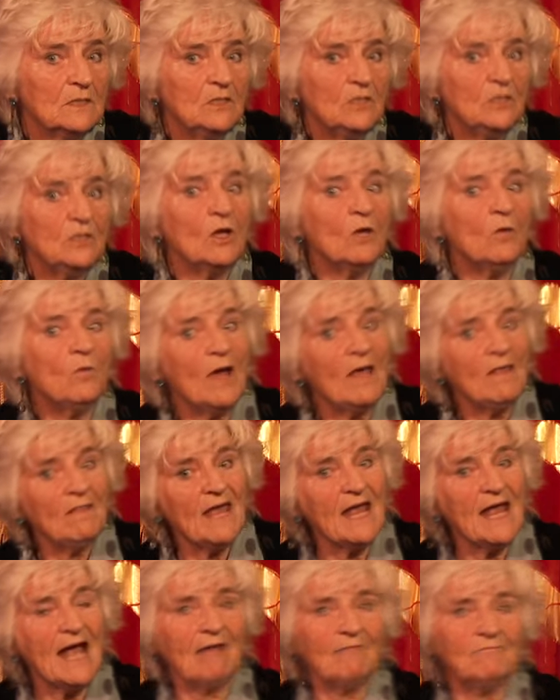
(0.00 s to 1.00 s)
You know where
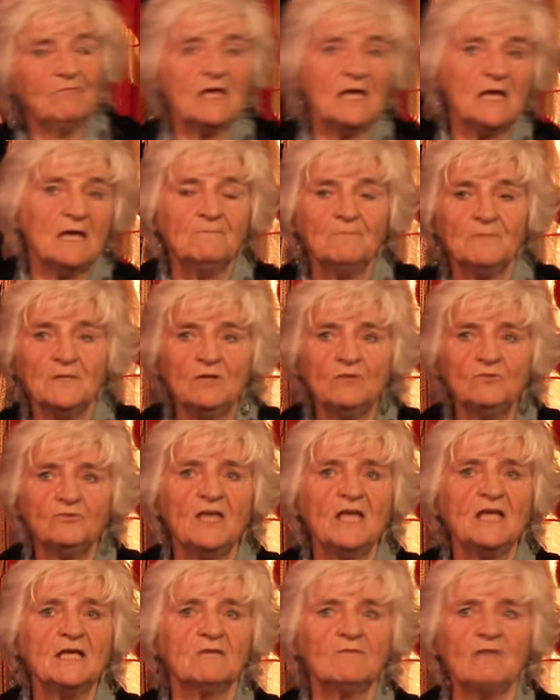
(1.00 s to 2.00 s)
they have the, you
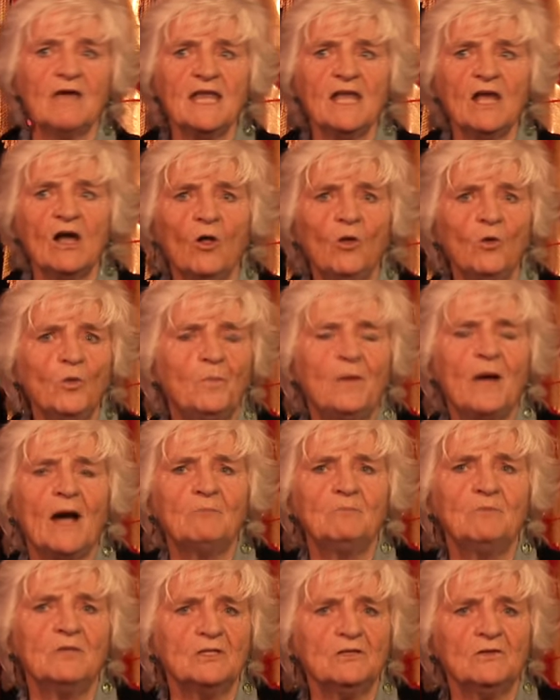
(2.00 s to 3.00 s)
think of any old pub
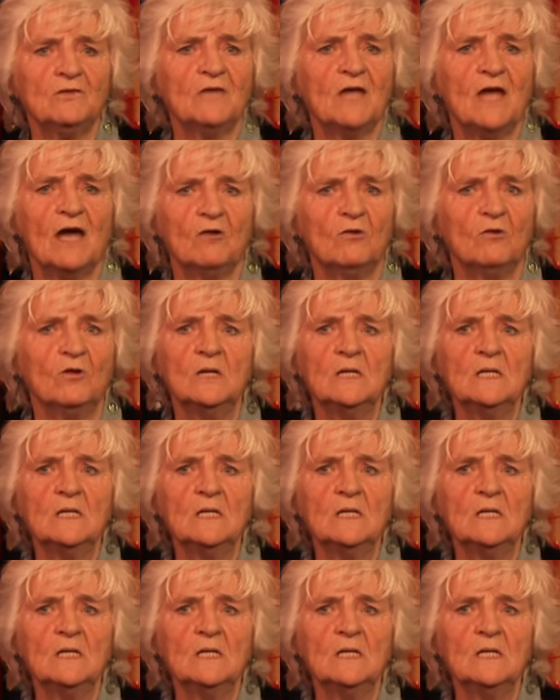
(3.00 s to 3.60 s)
that you know.